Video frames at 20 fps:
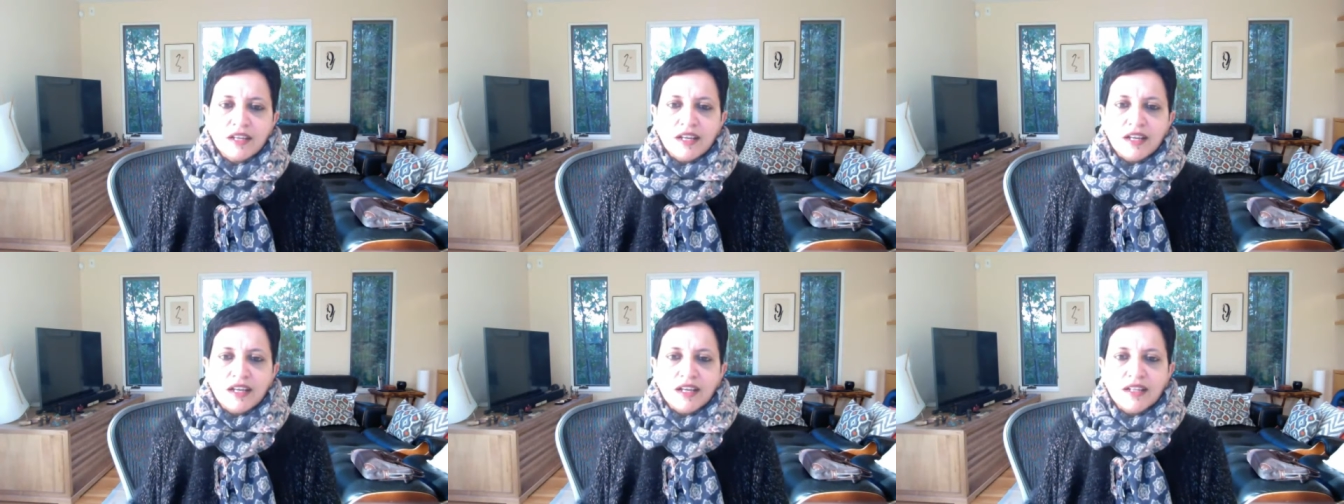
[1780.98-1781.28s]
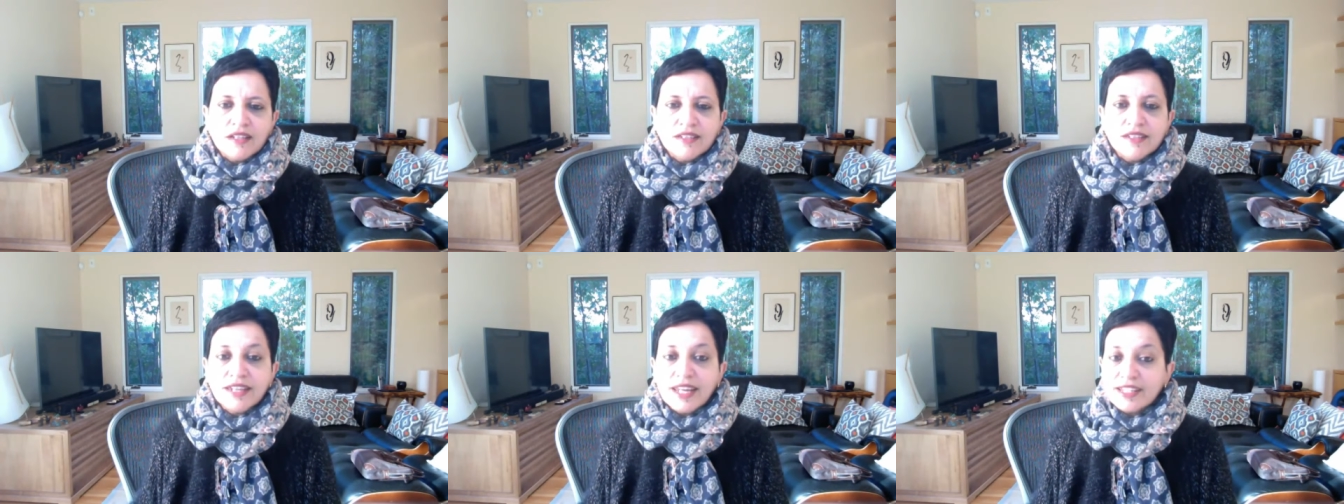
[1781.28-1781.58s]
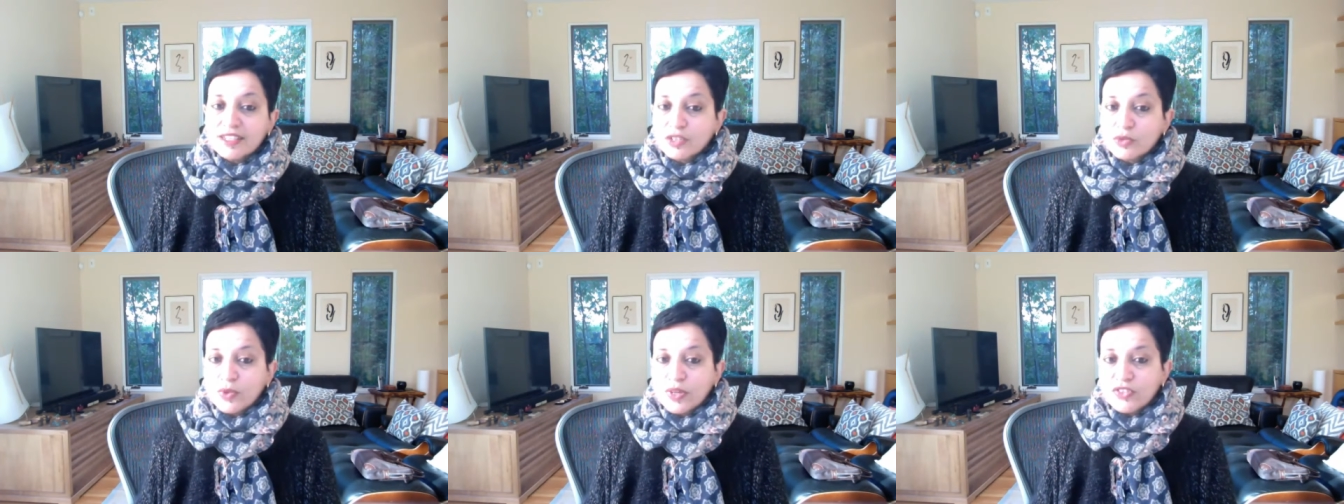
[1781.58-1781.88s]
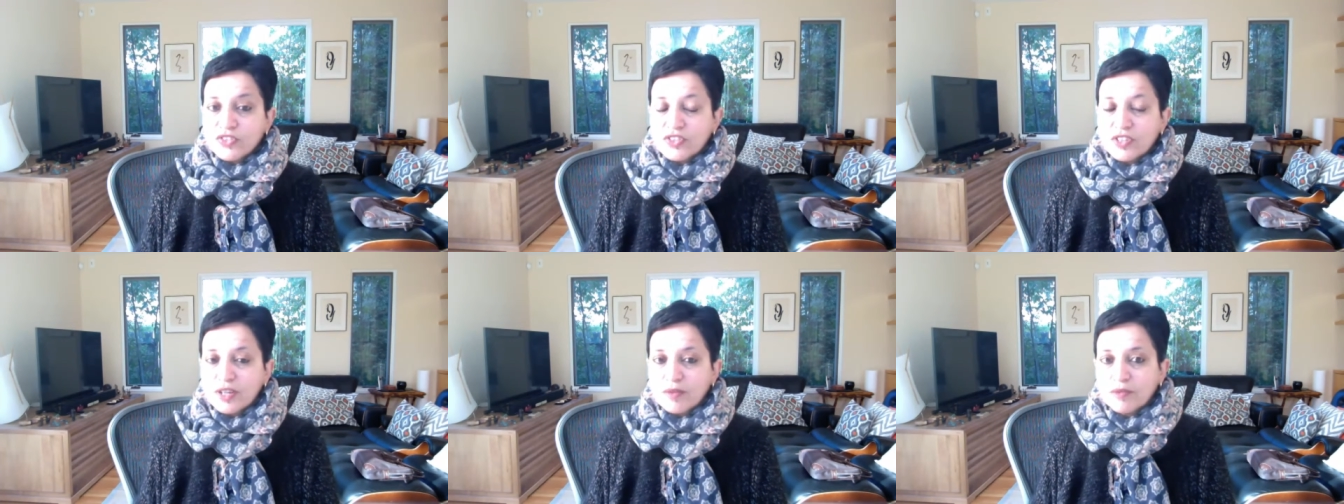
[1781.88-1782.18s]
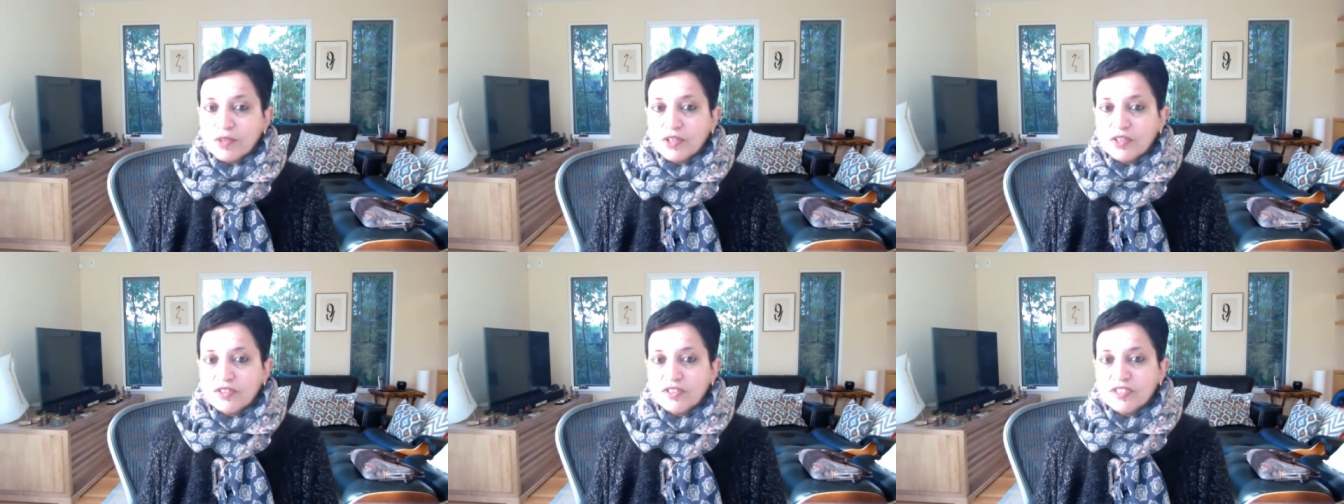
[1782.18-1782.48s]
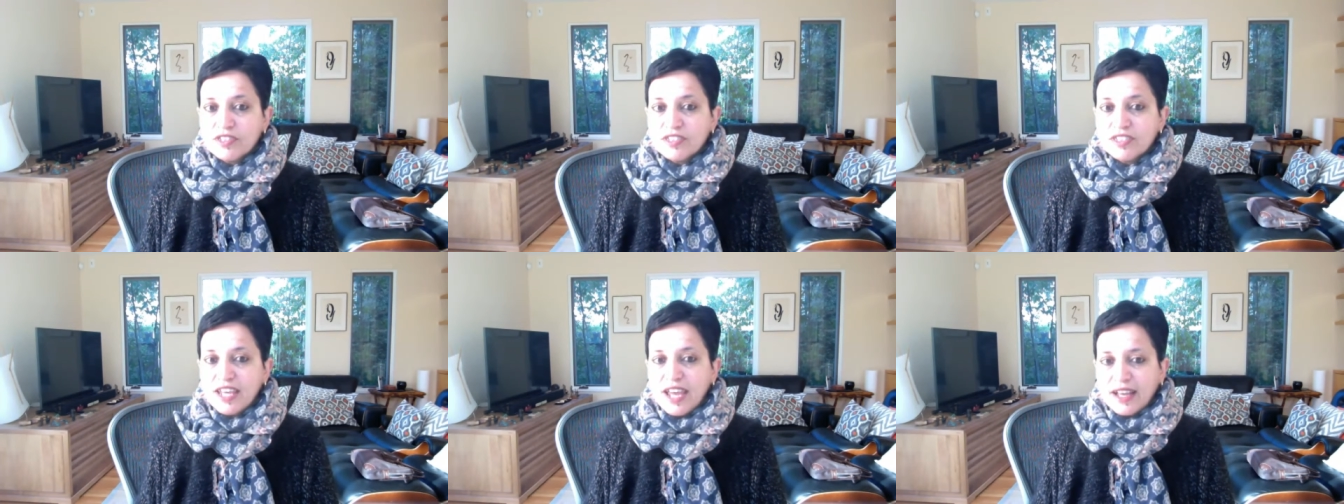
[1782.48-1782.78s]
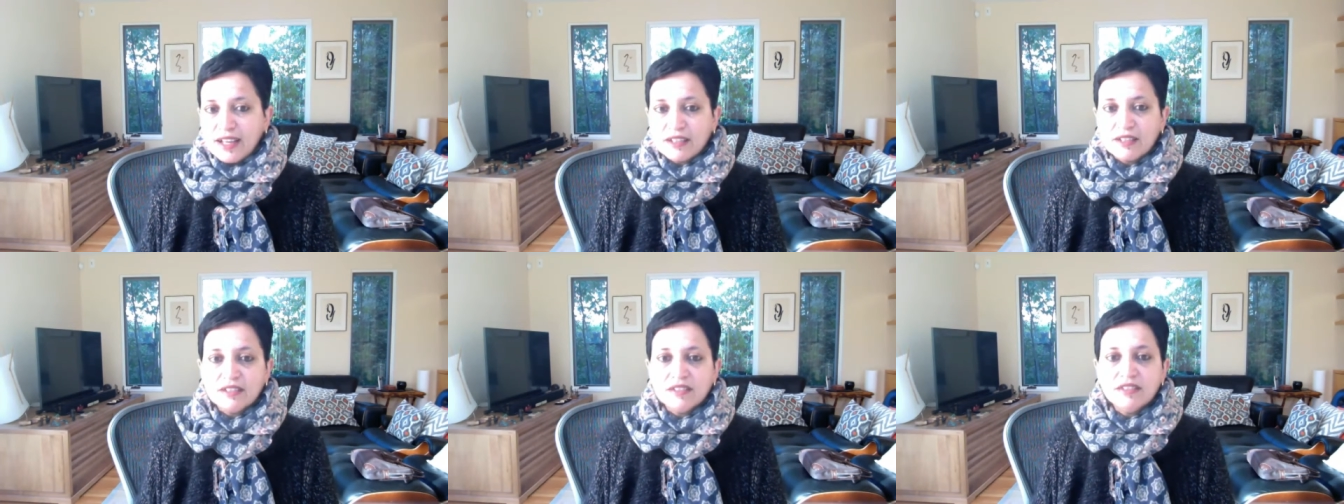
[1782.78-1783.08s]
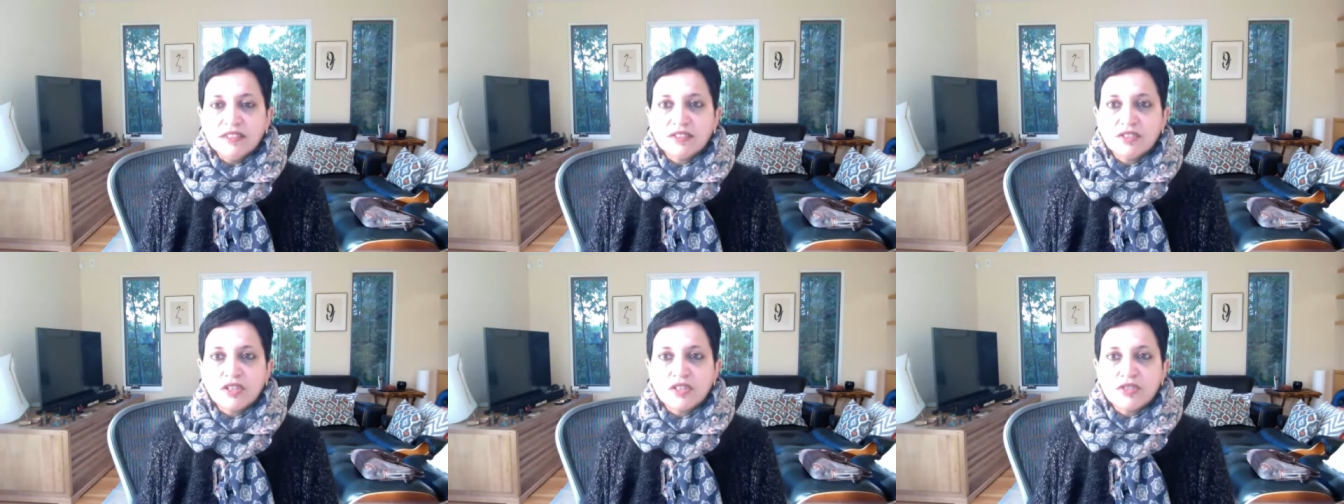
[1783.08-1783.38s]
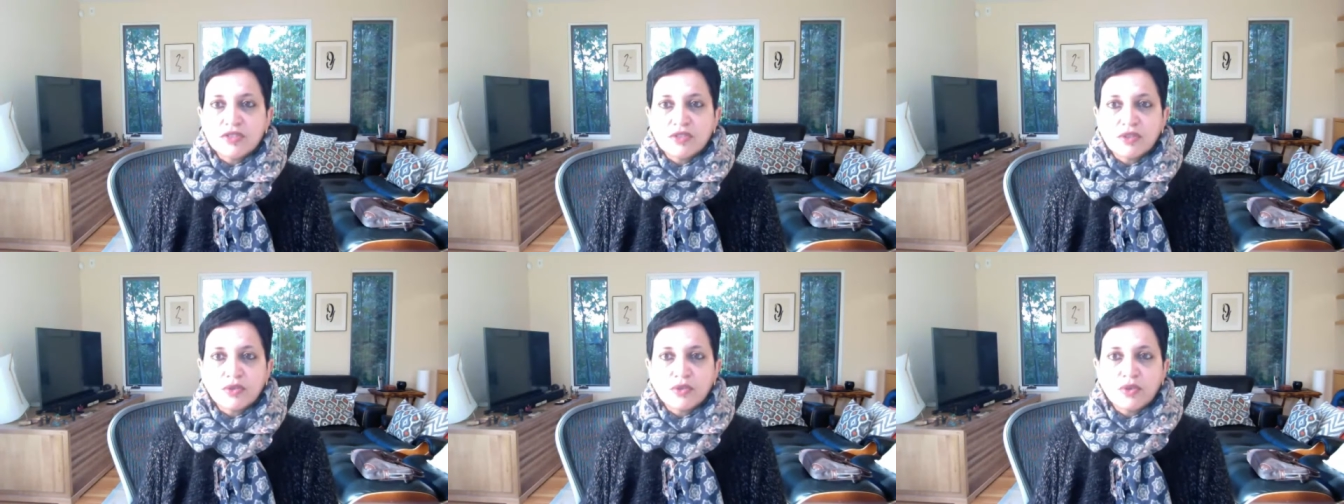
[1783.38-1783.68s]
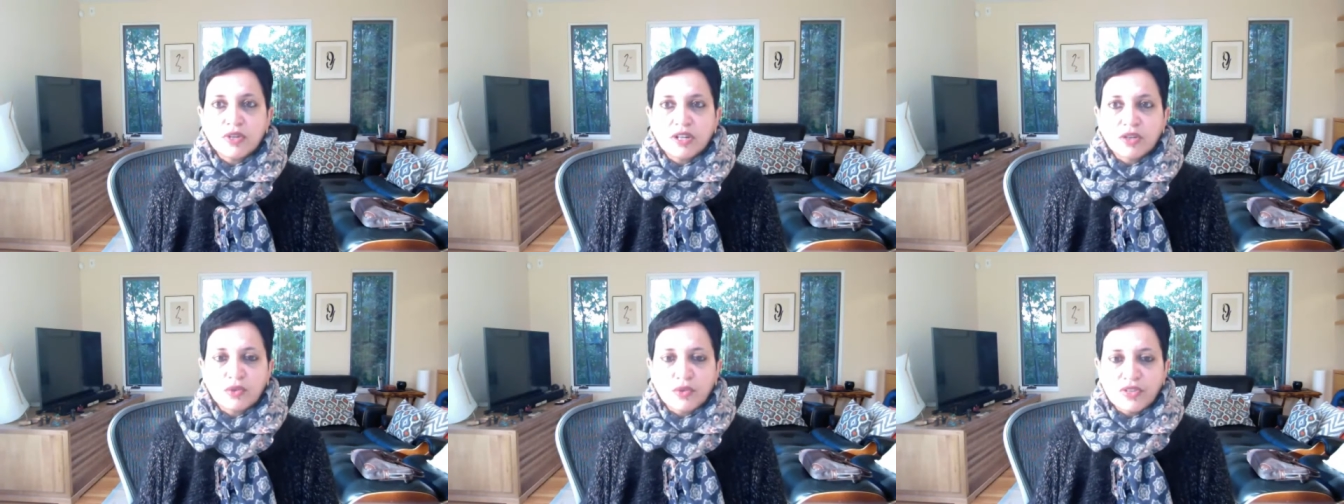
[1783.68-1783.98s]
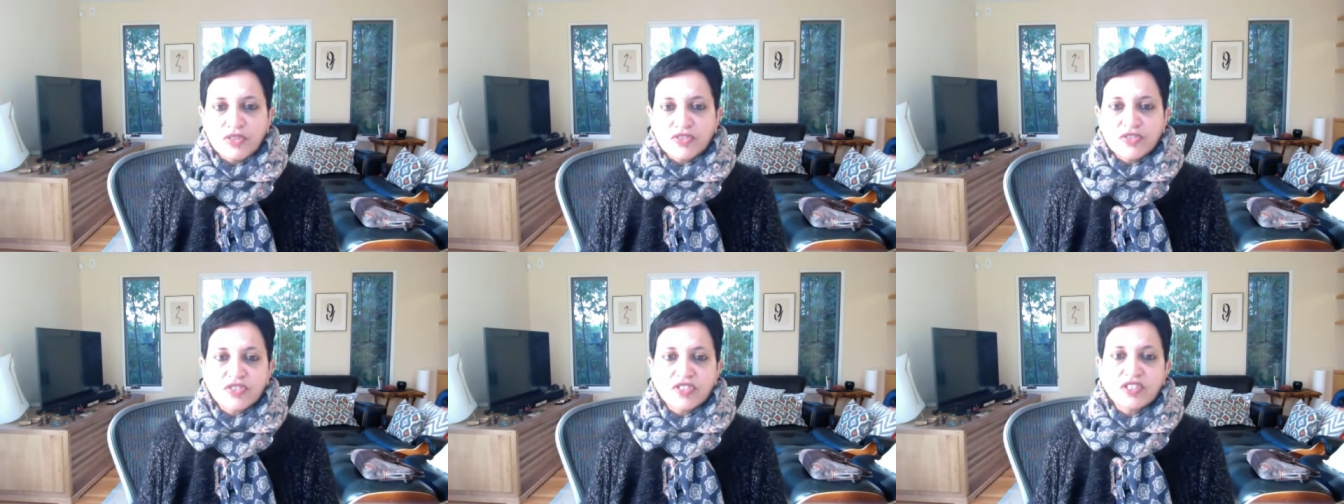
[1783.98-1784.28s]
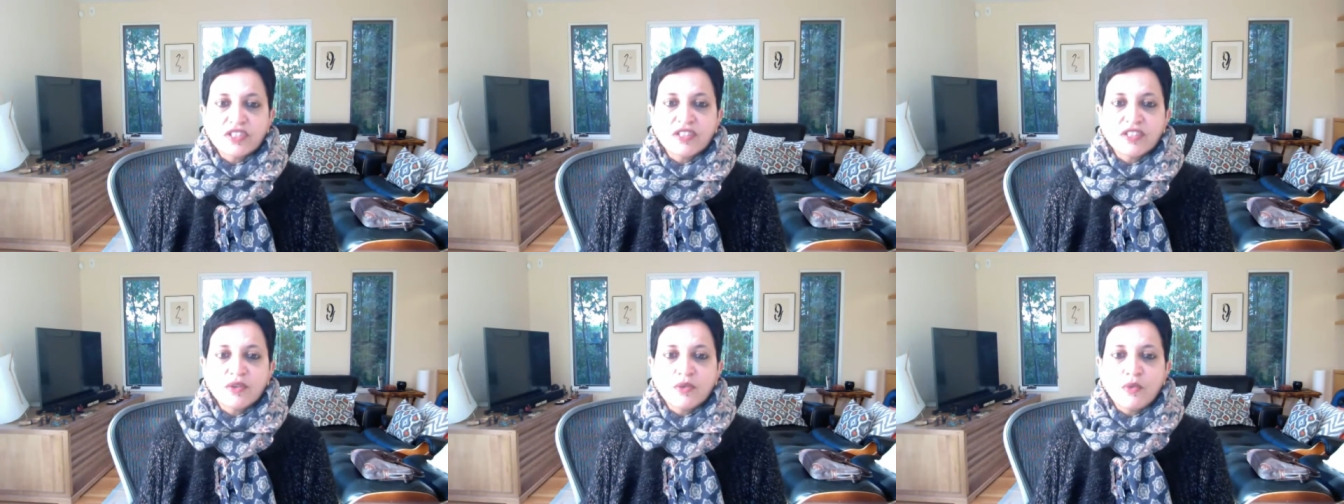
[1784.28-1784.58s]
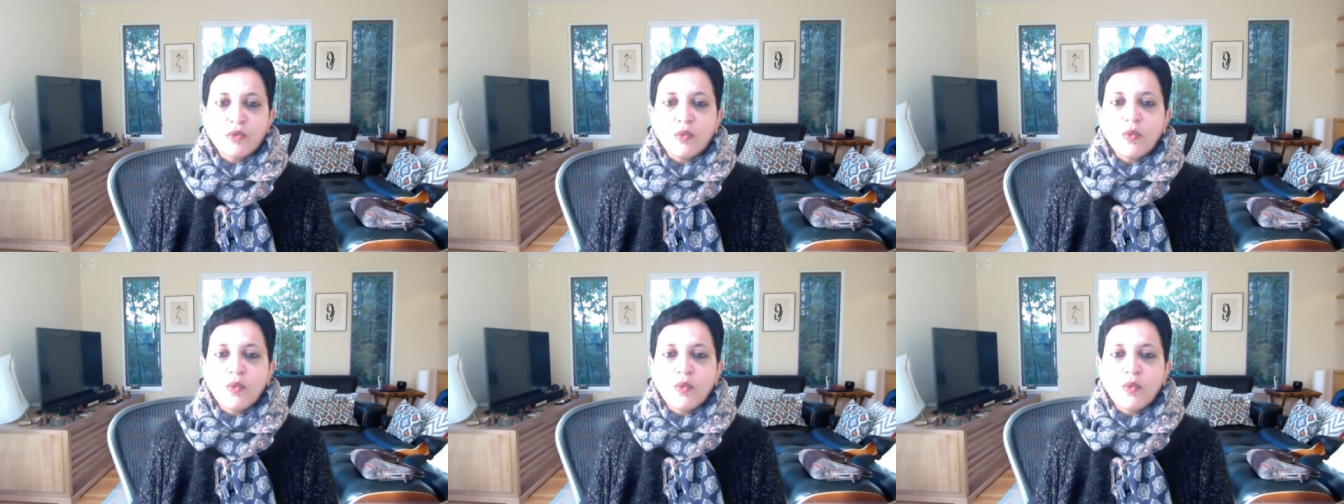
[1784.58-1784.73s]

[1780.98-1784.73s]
The next question I'm going to tackle is also a Quora question.